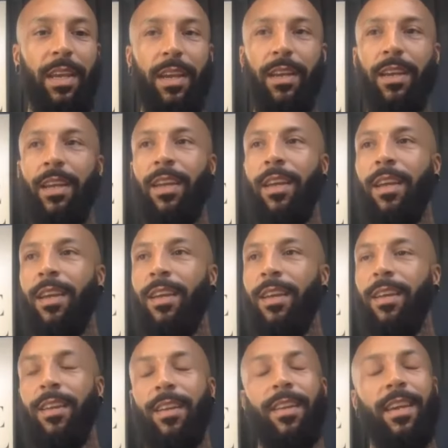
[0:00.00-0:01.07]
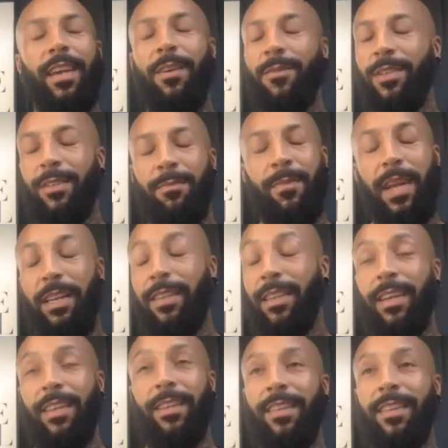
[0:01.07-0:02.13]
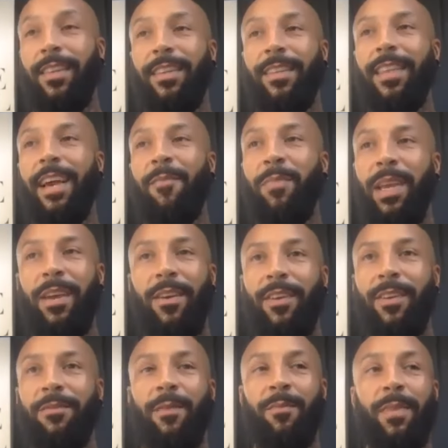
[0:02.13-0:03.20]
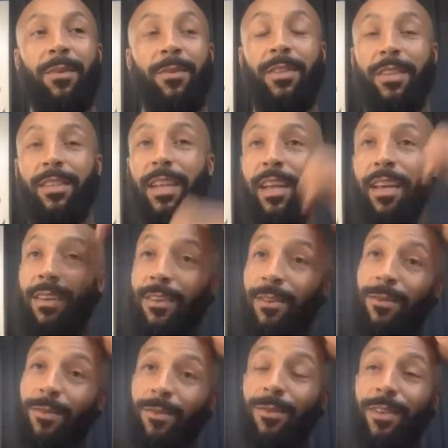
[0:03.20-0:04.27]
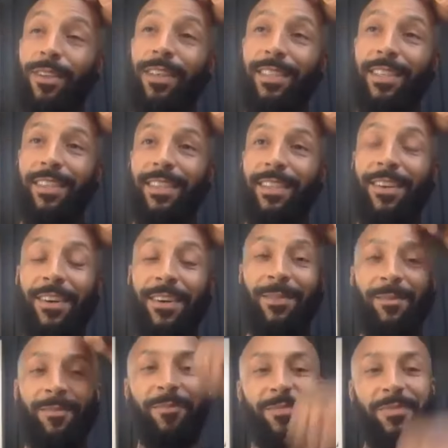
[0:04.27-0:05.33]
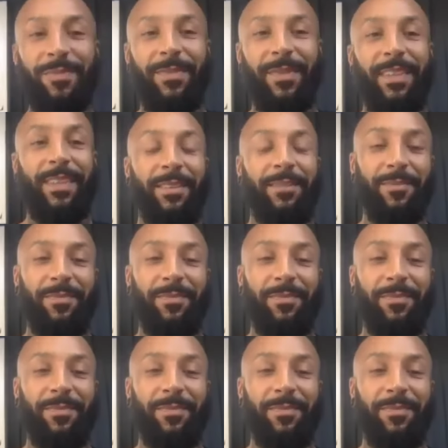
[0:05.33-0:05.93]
And yeah, it was just mad. That, that period for me was just like, oh, this is a lot. Yeah.